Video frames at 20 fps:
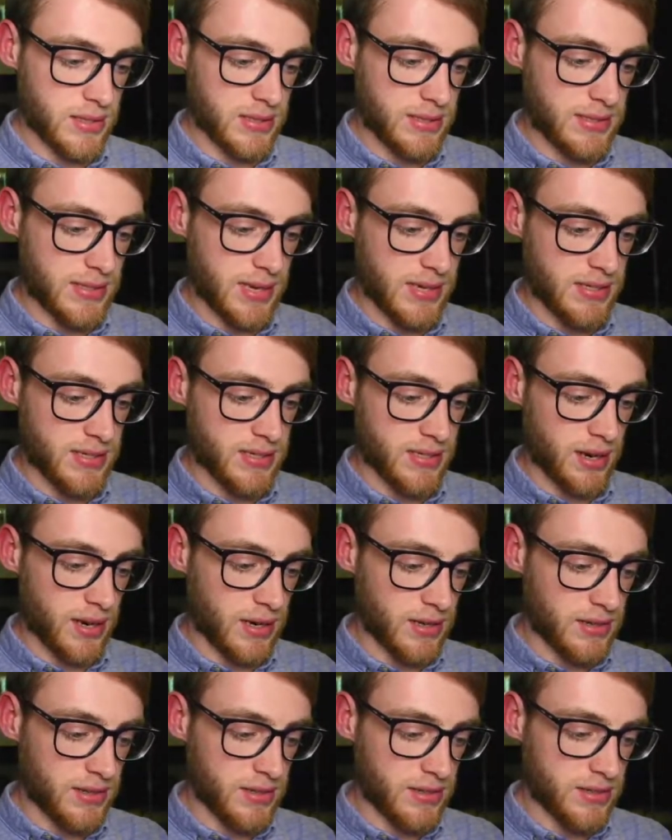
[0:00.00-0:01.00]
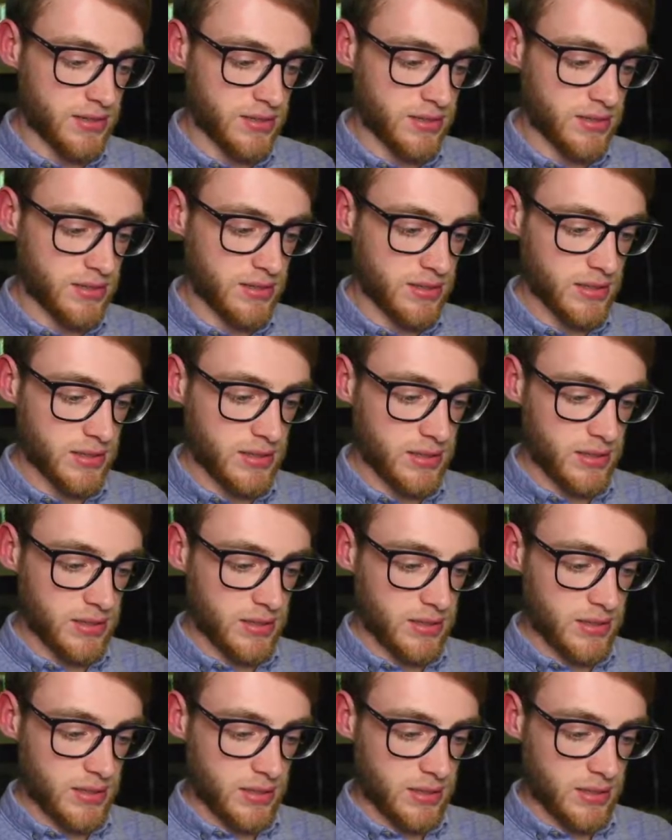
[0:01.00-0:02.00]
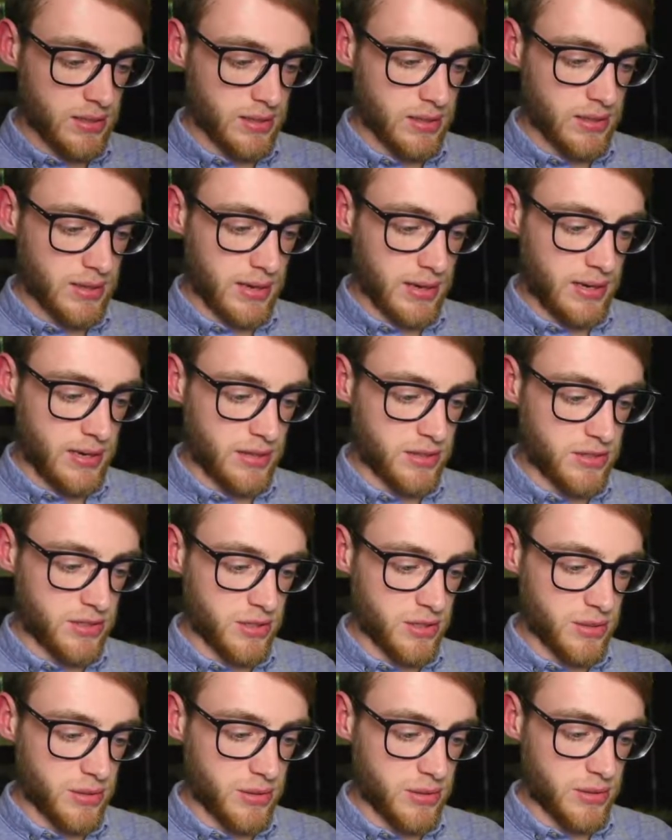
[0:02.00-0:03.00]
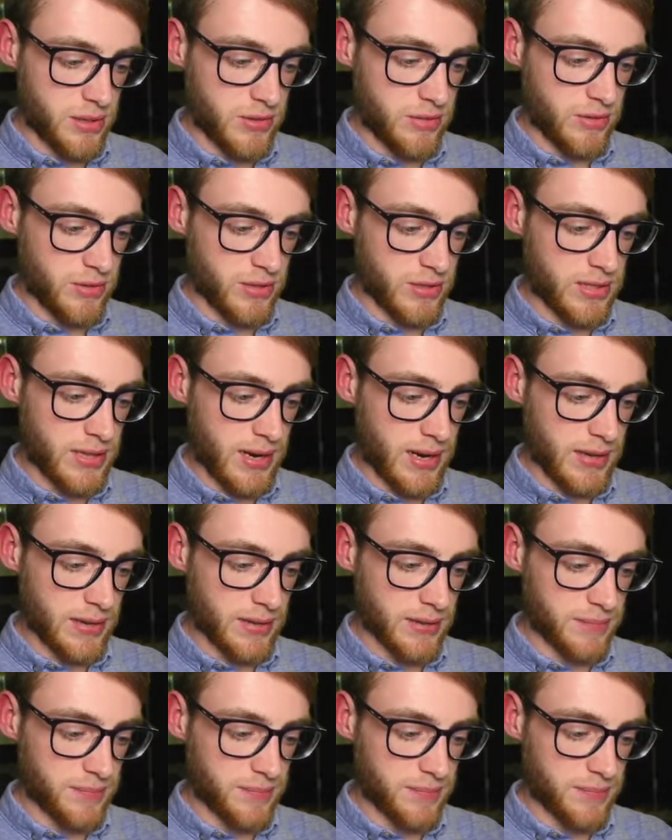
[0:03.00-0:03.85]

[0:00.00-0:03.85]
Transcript: Desgardius, getting into different deck.